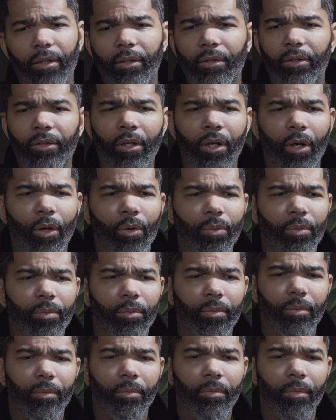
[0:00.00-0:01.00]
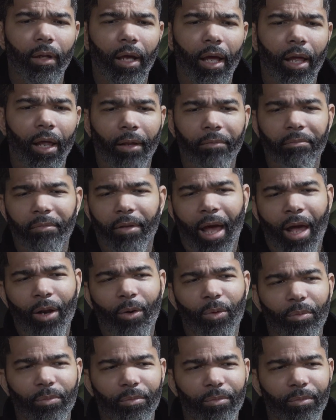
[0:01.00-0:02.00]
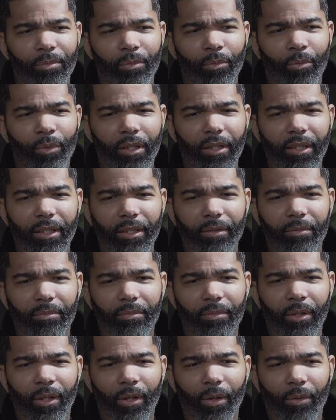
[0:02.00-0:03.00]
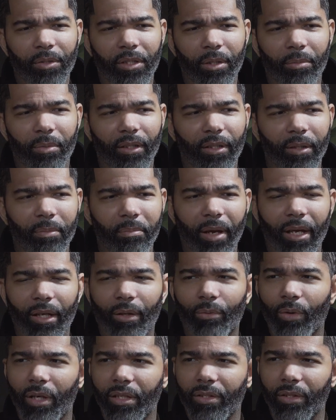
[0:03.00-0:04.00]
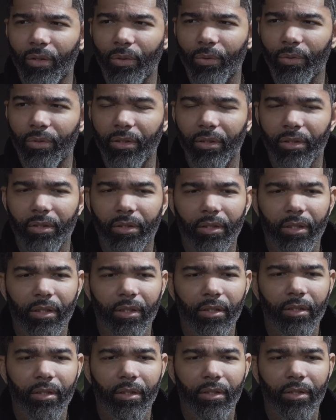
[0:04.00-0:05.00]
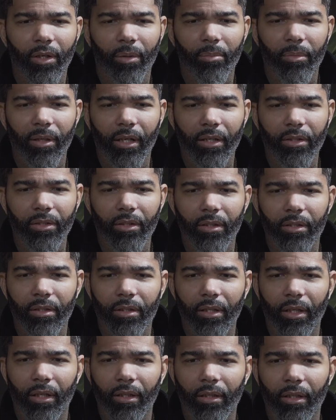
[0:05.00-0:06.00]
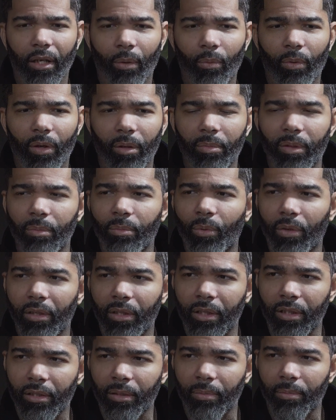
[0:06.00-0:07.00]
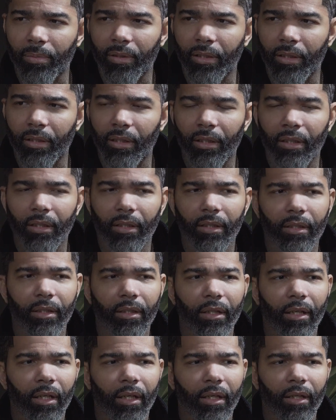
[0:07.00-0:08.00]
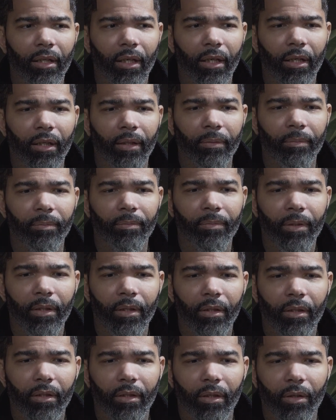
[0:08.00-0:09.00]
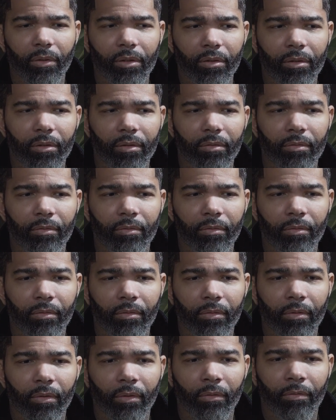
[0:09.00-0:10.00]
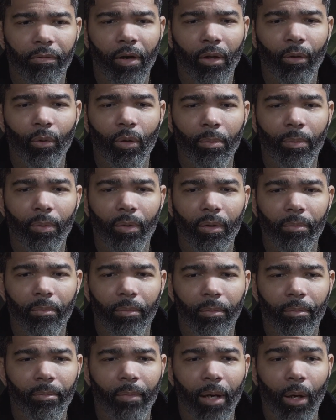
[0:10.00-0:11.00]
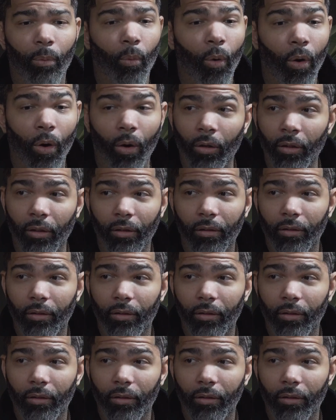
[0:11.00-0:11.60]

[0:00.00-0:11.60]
You know, I don't really, you know, typically make resolutions, just determinations that I want to be more disciplined and you know, just follow up on my walk,